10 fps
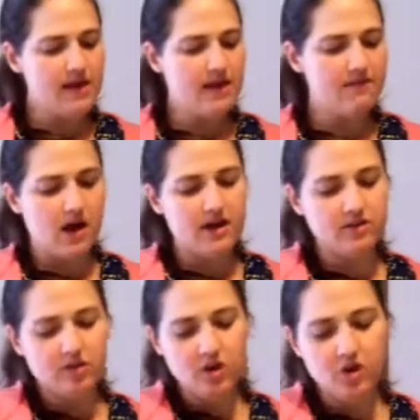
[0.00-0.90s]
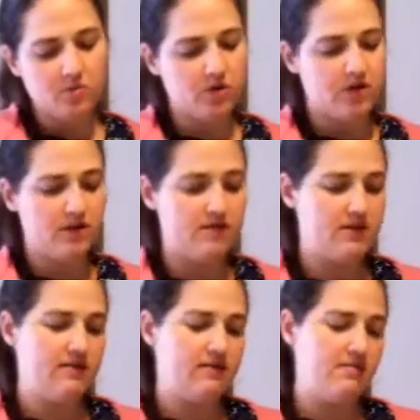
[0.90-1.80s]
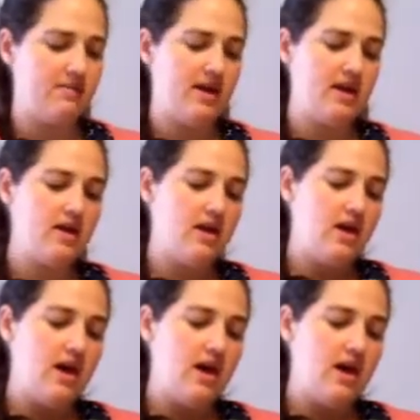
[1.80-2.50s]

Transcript: And I've got 2 more of these to make.